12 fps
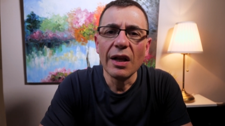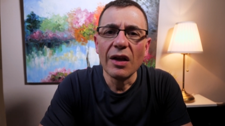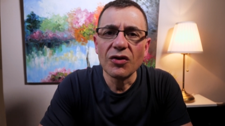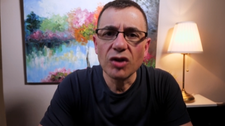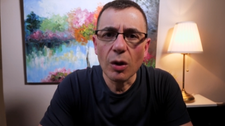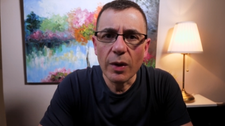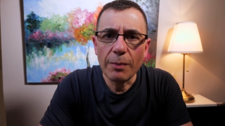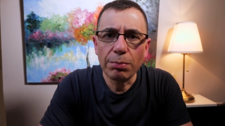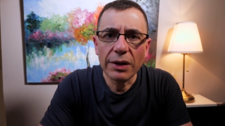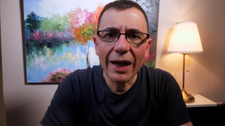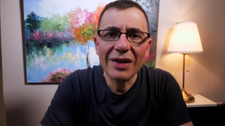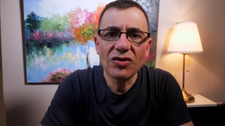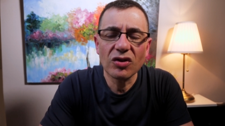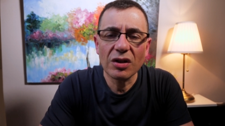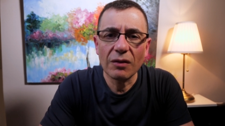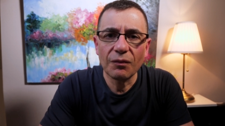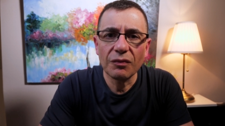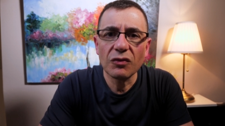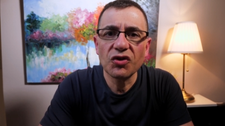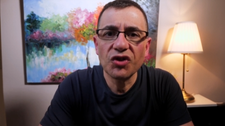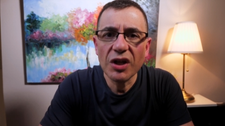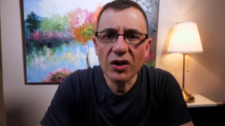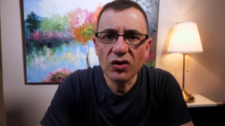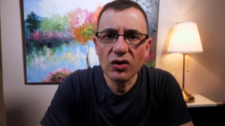So we place
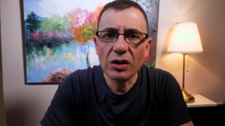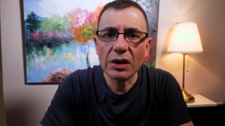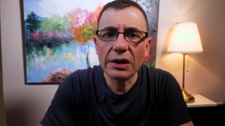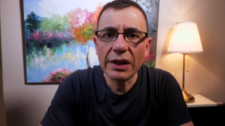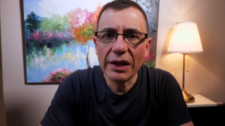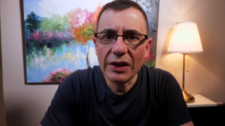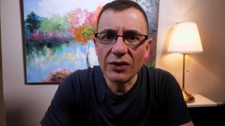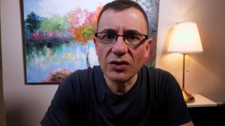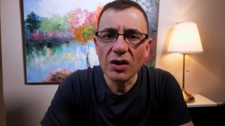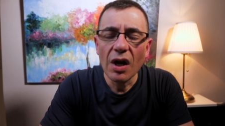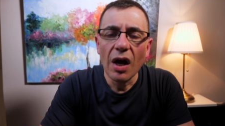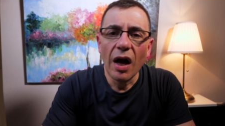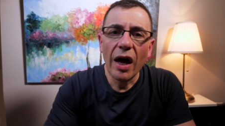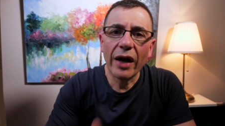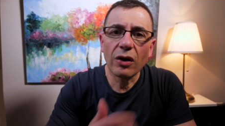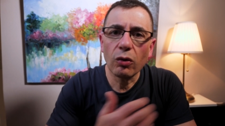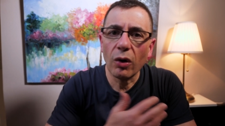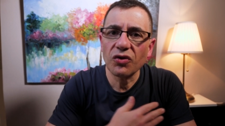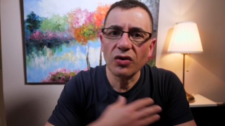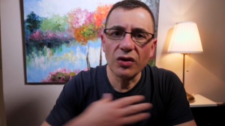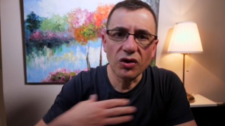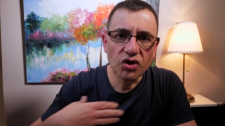six leads across the